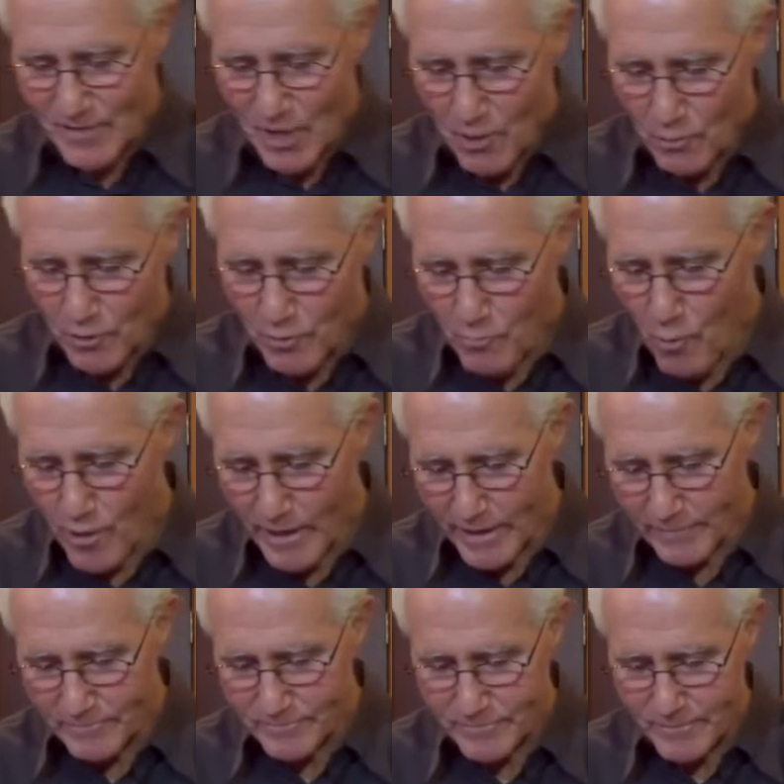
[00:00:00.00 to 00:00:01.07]
Well, good
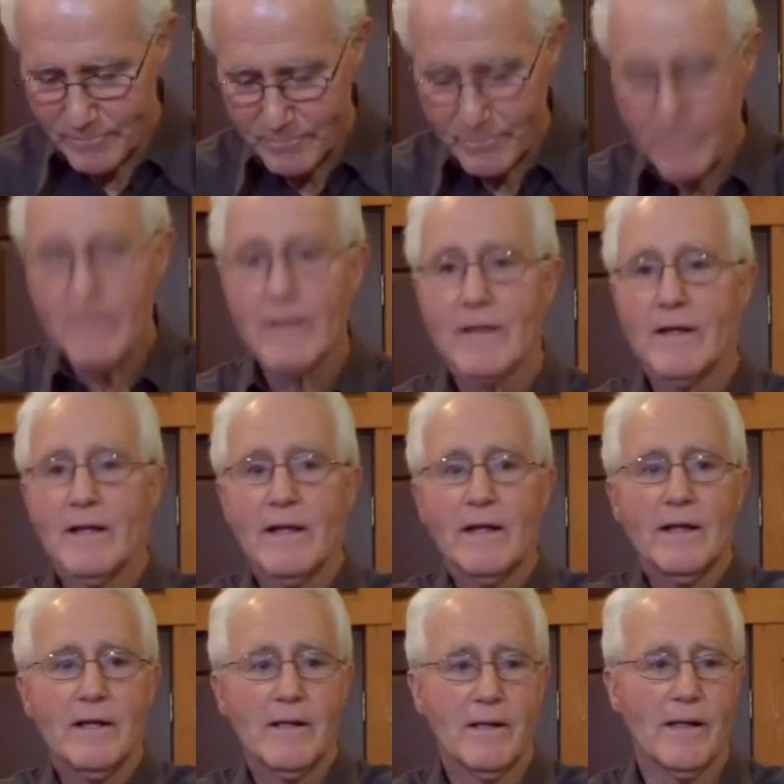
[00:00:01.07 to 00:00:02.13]
morning. Good morning.
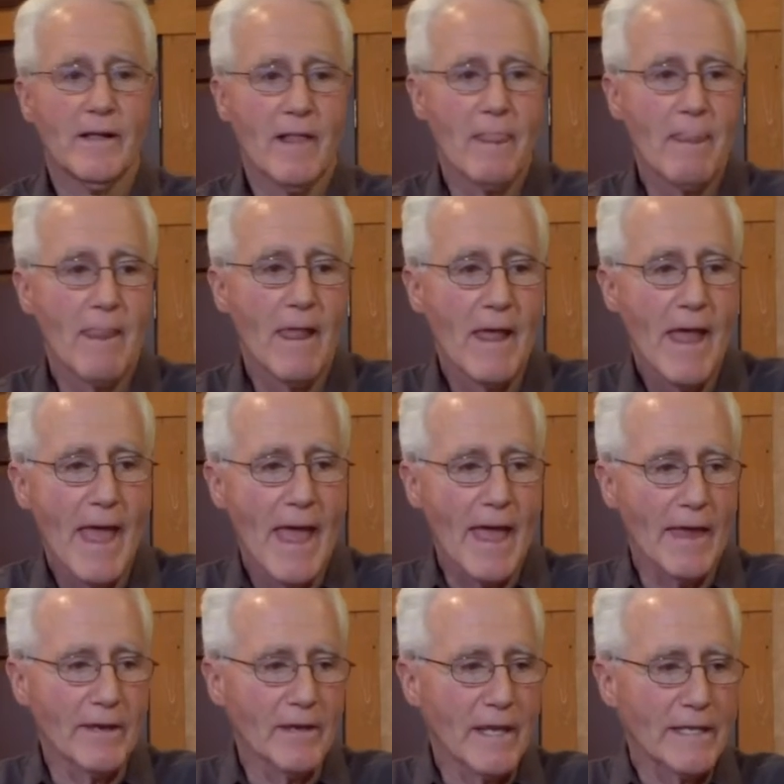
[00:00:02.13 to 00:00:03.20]
Good morning.
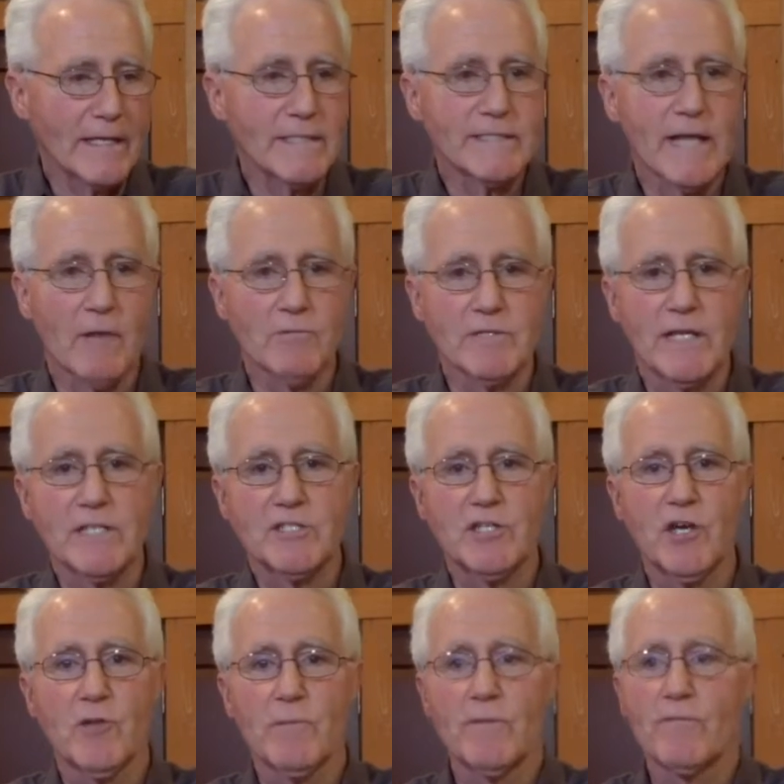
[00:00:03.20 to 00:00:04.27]
And like he said, I was an
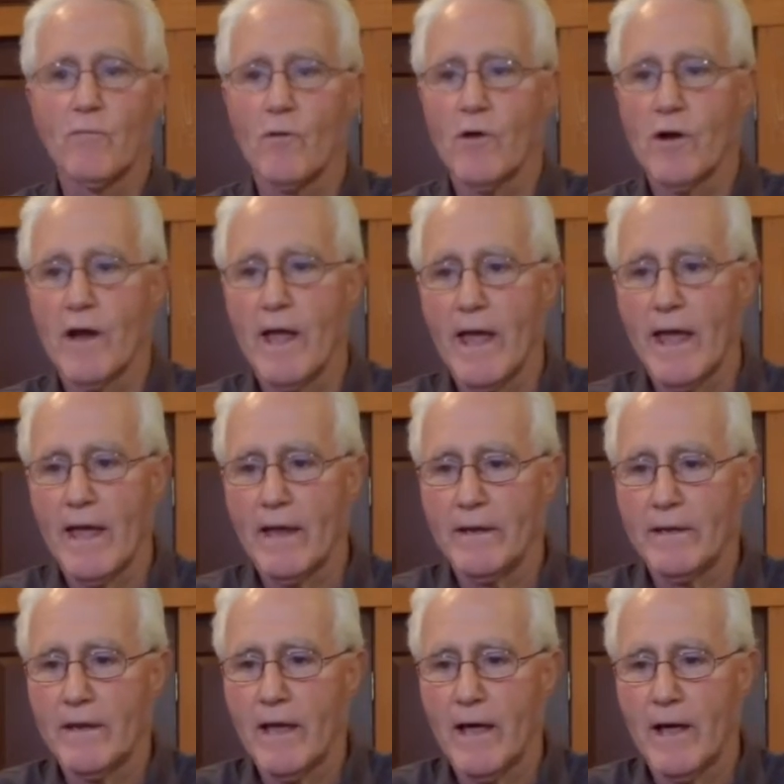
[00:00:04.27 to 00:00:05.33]
engineer before
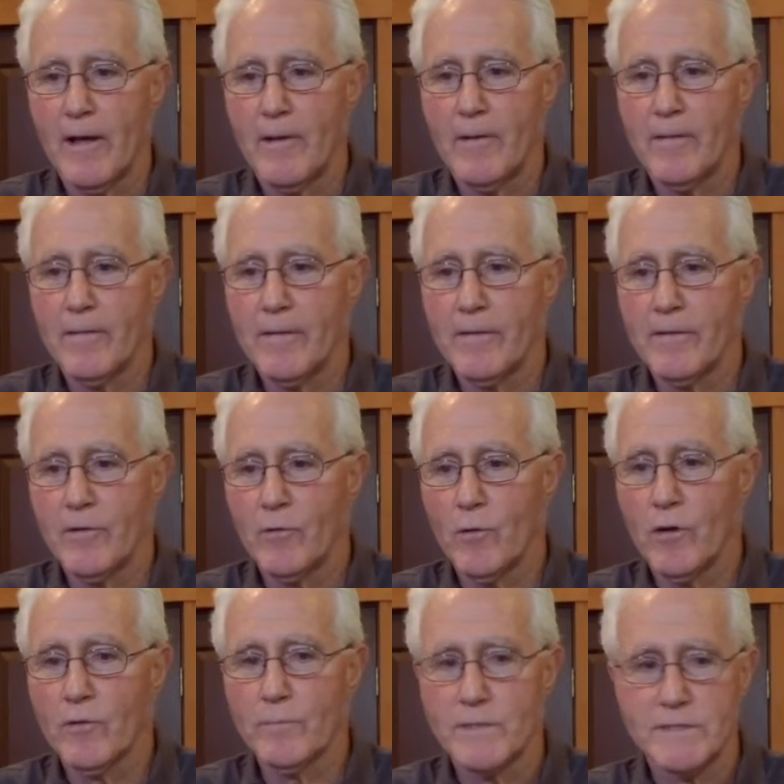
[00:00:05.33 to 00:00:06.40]
and uh, in the
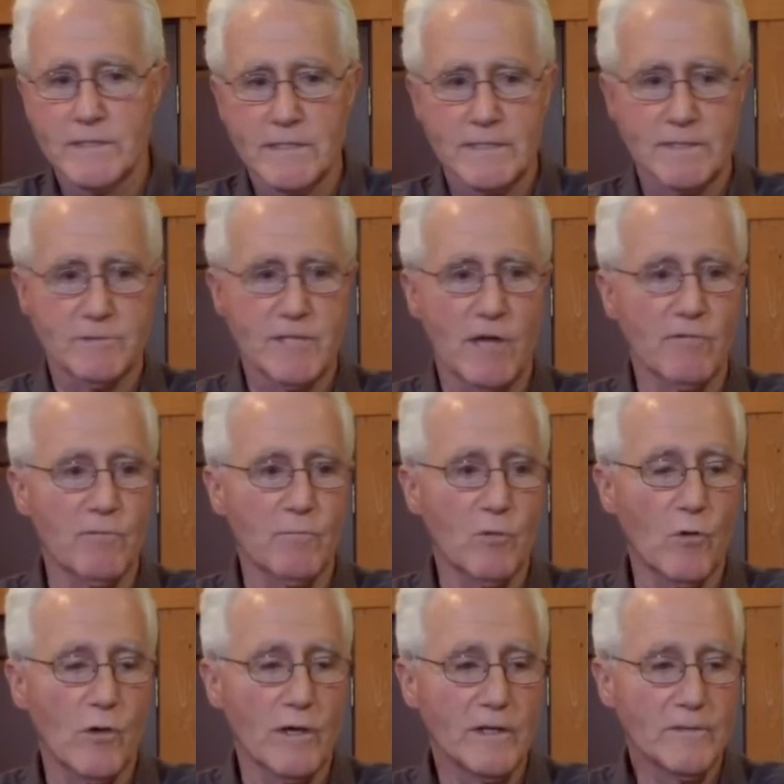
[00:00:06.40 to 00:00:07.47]
oil business,
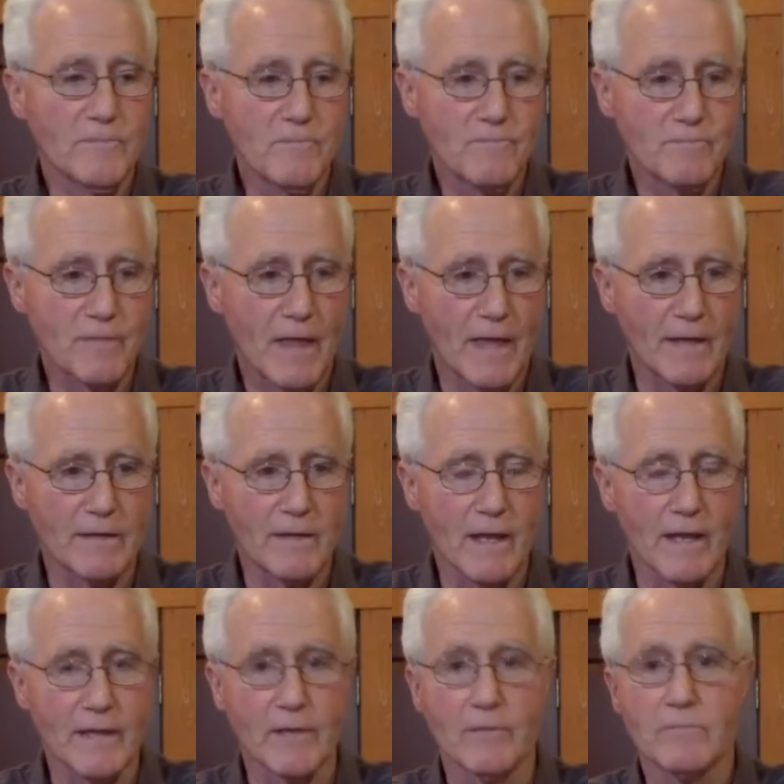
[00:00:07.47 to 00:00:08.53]
self-employed, and
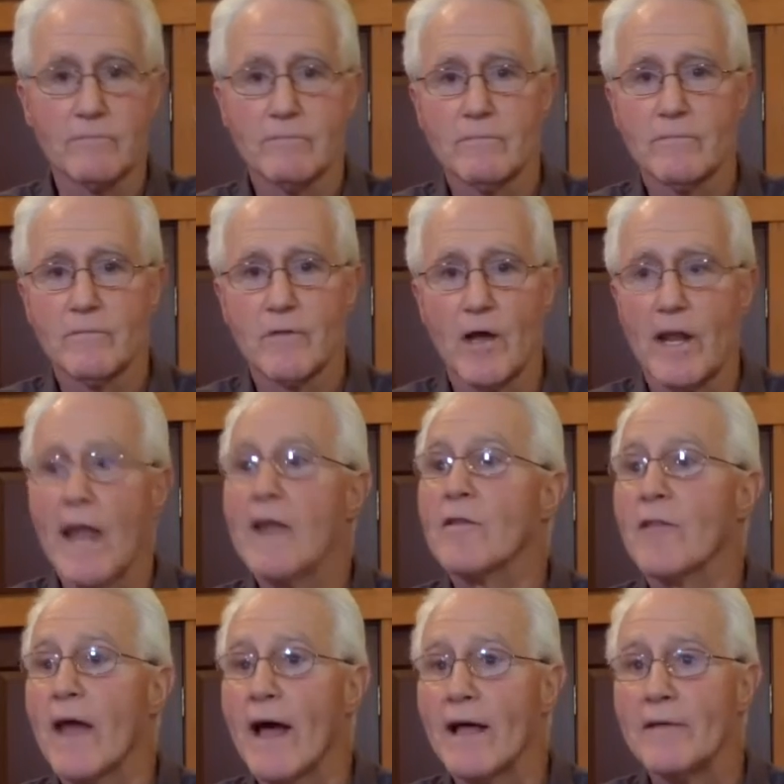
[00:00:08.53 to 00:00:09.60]
I got out of
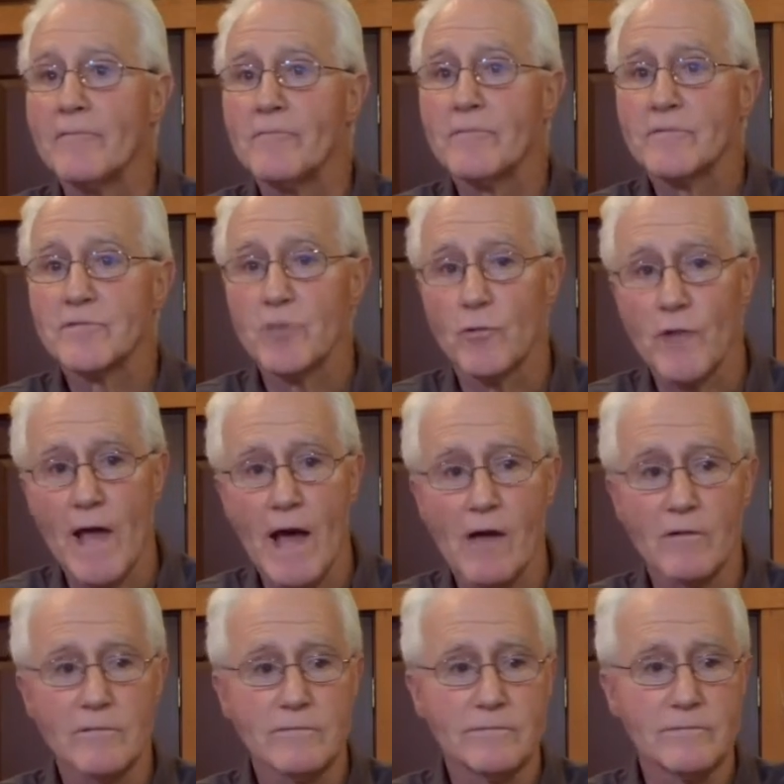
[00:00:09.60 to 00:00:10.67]
that, sold
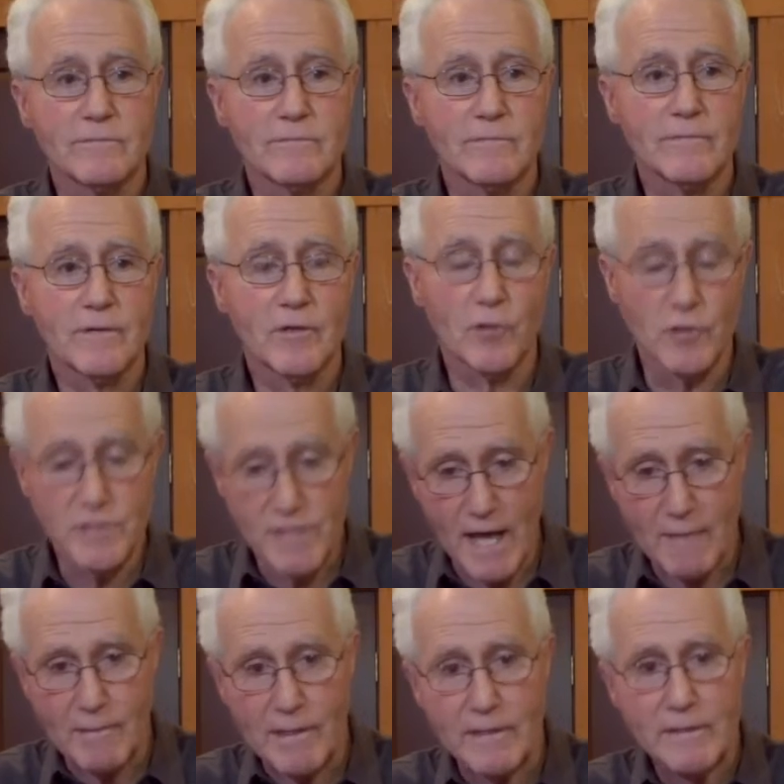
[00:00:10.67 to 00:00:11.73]
out, good
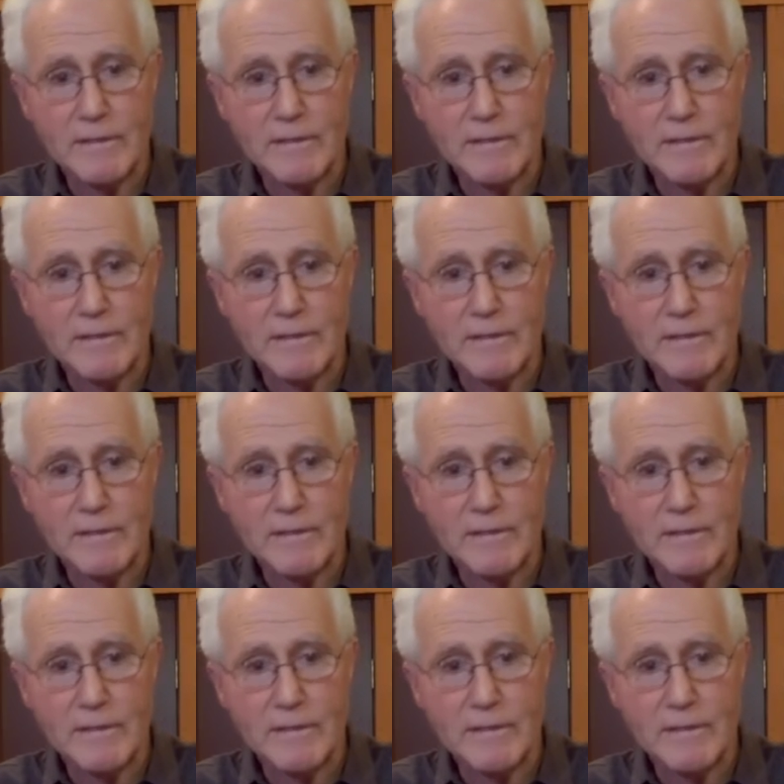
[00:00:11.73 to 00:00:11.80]
timing,